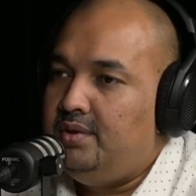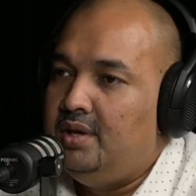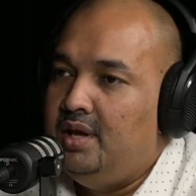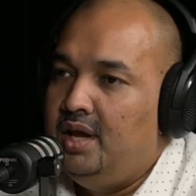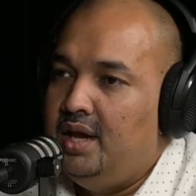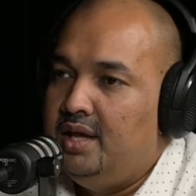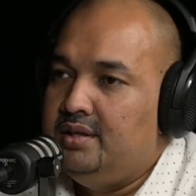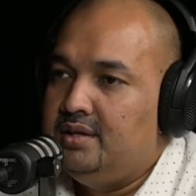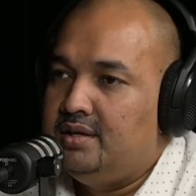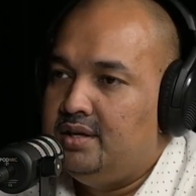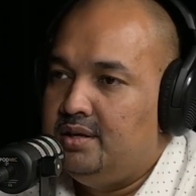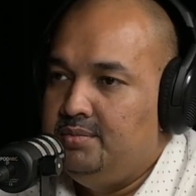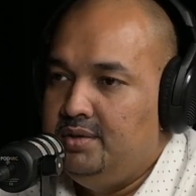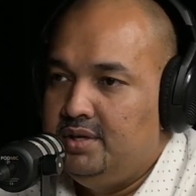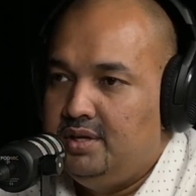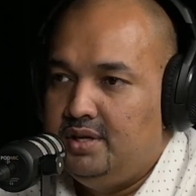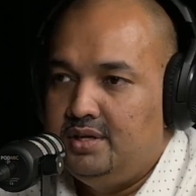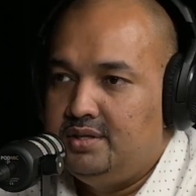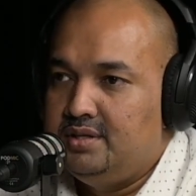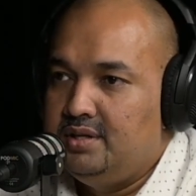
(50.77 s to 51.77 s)
And the
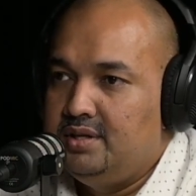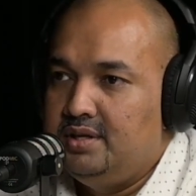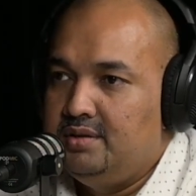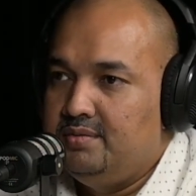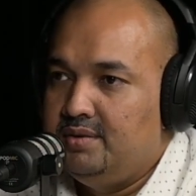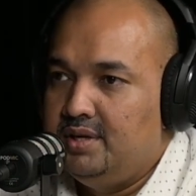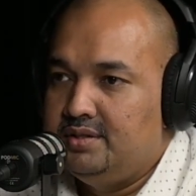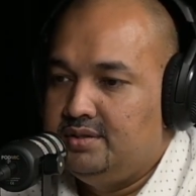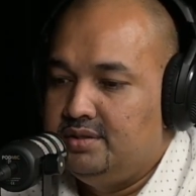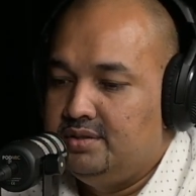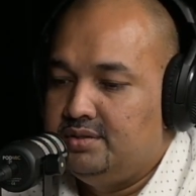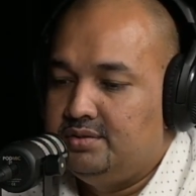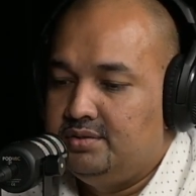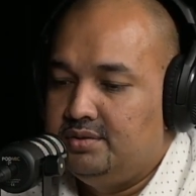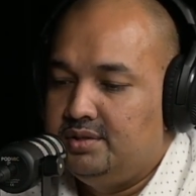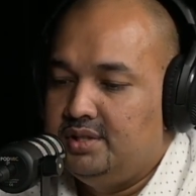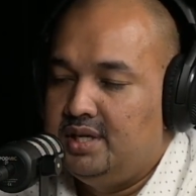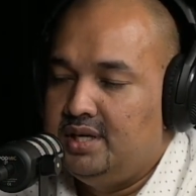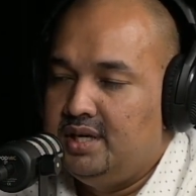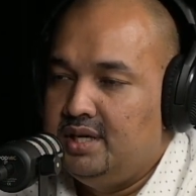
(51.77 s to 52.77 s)
communication device is
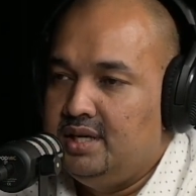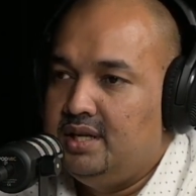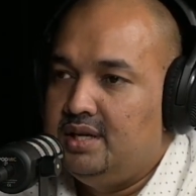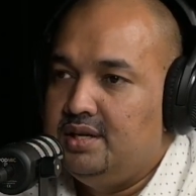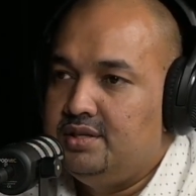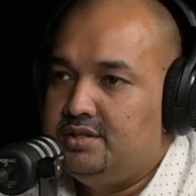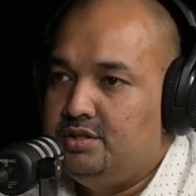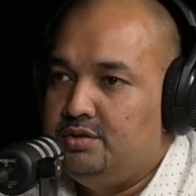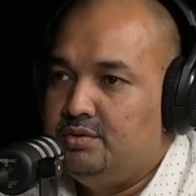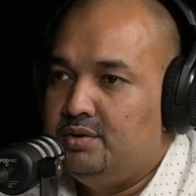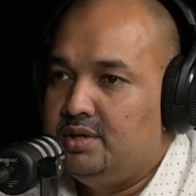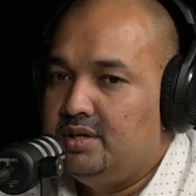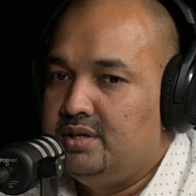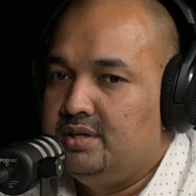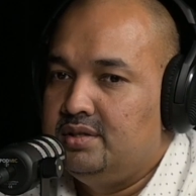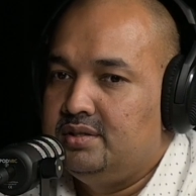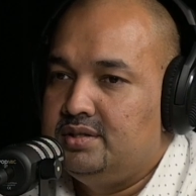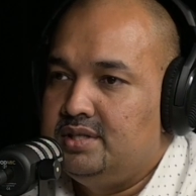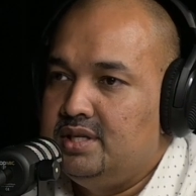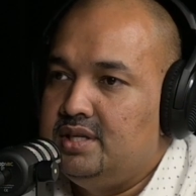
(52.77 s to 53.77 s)
so that in case you are in
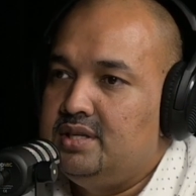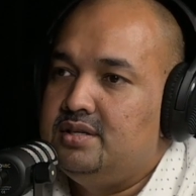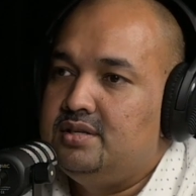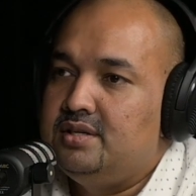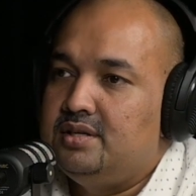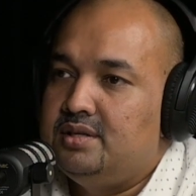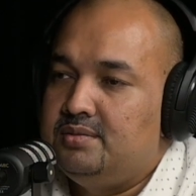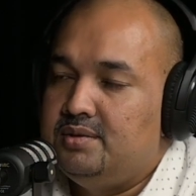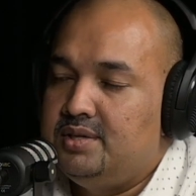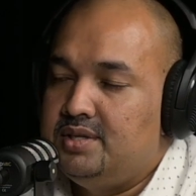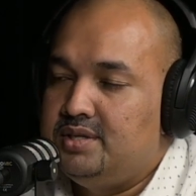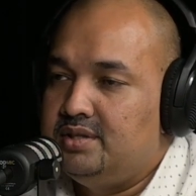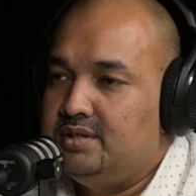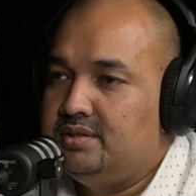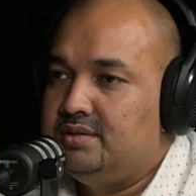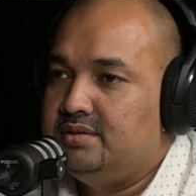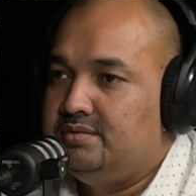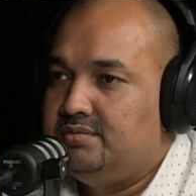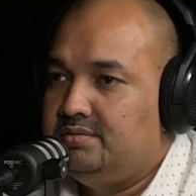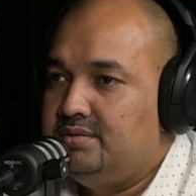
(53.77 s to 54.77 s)
a sticky
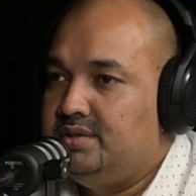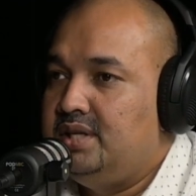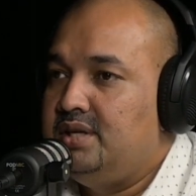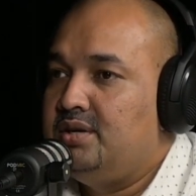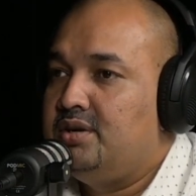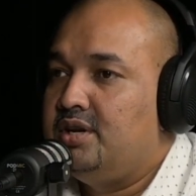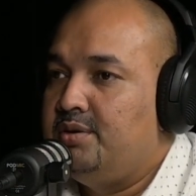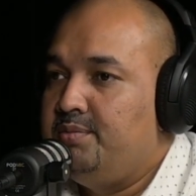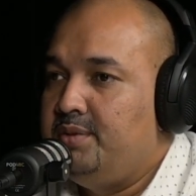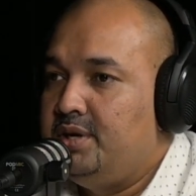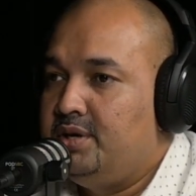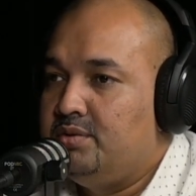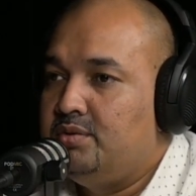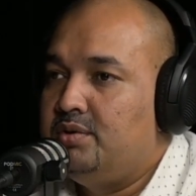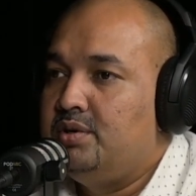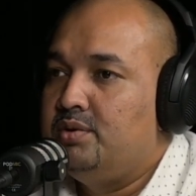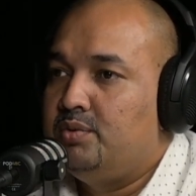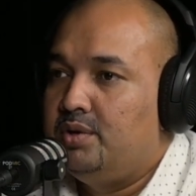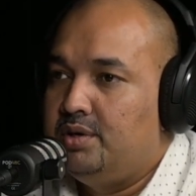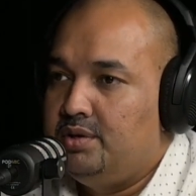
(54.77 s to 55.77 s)
situation, you can be
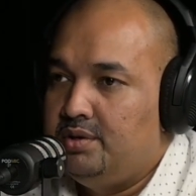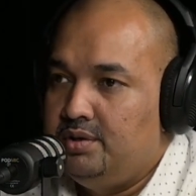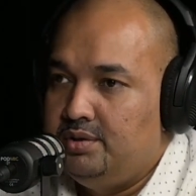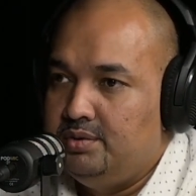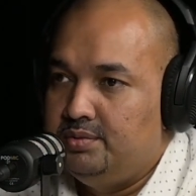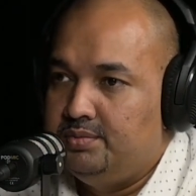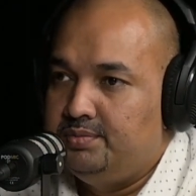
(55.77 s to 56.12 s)
told what to do.